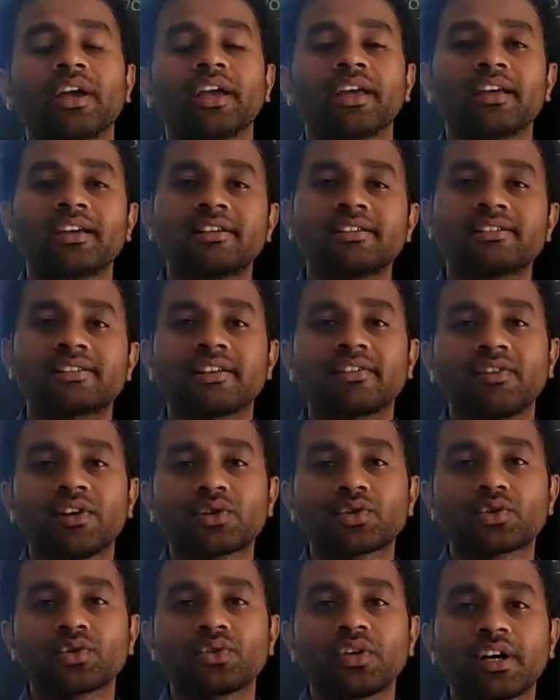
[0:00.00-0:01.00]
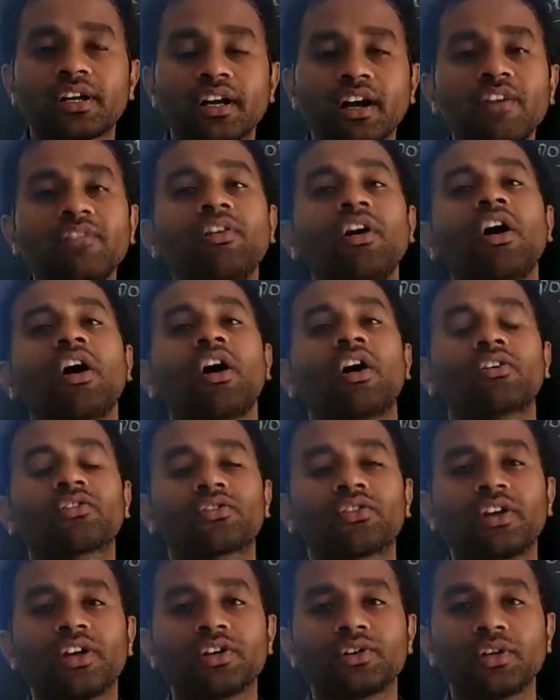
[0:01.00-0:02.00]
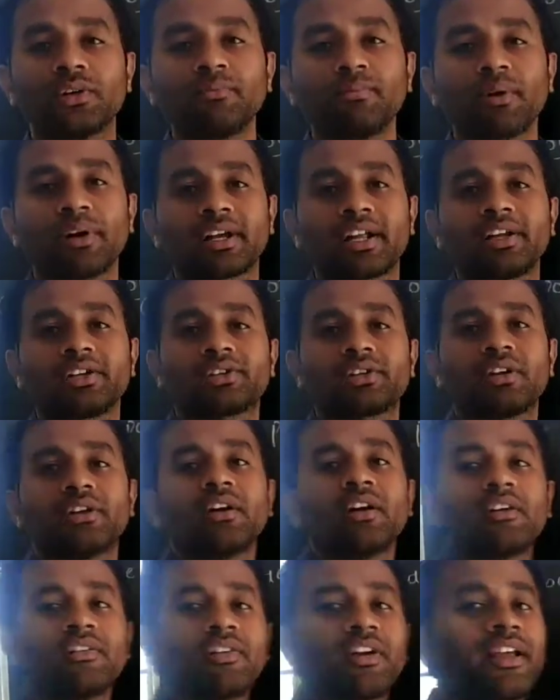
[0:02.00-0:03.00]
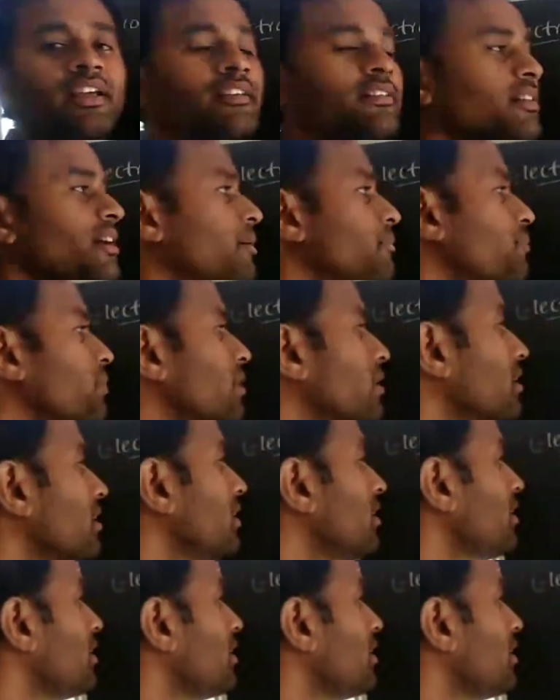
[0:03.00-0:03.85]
is reverse to that of oxidation potential. For example,